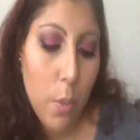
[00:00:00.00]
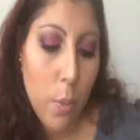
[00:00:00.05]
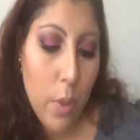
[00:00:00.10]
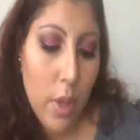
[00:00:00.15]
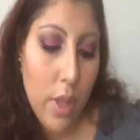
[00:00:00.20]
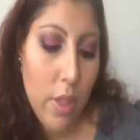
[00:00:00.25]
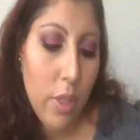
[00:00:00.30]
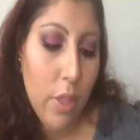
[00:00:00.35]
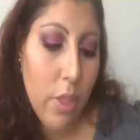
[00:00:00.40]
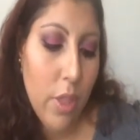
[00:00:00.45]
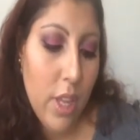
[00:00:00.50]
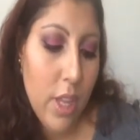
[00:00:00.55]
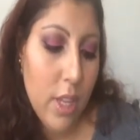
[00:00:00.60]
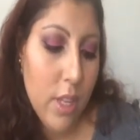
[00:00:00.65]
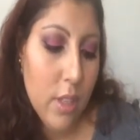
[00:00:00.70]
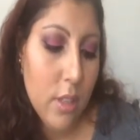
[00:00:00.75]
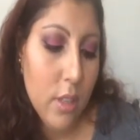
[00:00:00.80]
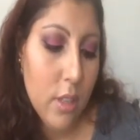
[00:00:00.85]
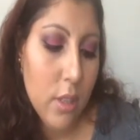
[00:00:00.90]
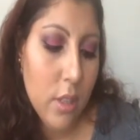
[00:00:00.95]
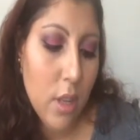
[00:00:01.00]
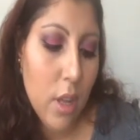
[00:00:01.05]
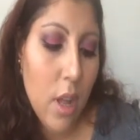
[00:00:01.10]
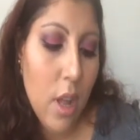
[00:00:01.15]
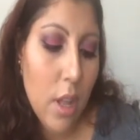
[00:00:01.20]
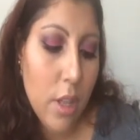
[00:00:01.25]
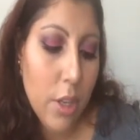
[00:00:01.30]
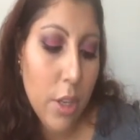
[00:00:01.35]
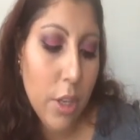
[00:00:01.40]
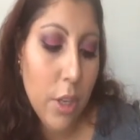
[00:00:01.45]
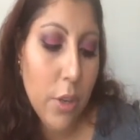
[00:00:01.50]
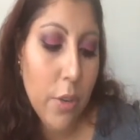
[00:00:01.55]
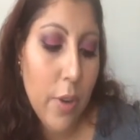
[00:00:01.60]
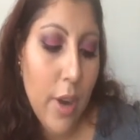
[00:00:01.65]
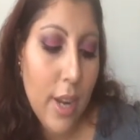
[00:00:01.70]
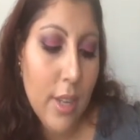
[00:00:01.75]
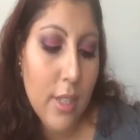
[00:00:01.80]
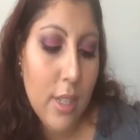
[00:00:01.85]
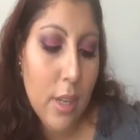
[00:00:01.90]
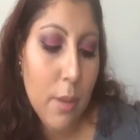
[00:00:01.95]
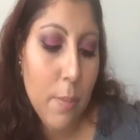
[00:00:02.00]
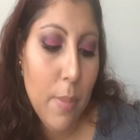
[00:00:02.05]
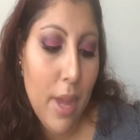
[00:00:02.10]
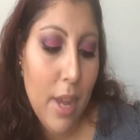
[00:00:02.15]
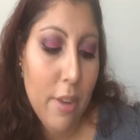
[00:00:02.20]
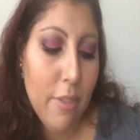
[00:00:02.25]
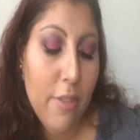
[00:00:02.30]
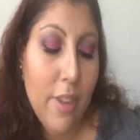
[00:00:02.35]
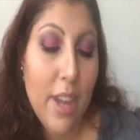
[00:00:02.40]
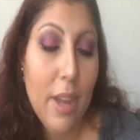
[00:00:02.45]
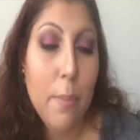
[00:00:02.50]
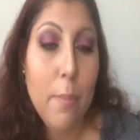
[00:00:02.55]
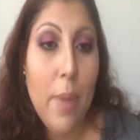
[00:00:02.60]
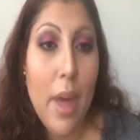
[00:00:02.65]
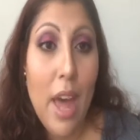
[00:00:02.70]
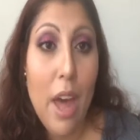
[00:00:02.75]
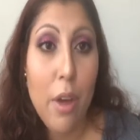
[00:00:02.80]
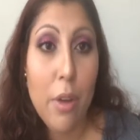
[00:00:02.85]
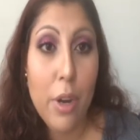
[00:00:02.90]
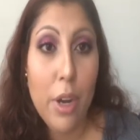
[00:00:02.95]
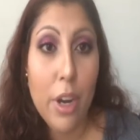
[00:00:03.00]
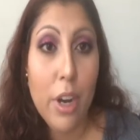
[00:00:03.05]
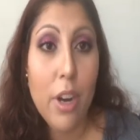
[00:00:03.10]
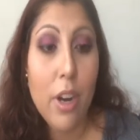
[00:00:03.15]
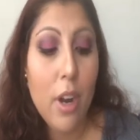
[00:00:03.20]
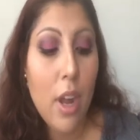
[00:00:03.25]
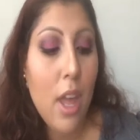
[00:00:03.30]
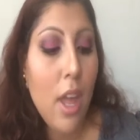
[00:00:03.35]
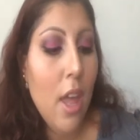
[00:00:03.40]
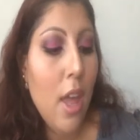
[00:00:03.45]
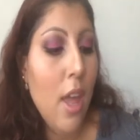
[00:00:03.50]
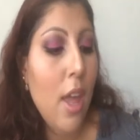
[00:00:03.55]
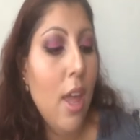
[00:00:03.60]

with this color correcting mattifying powder,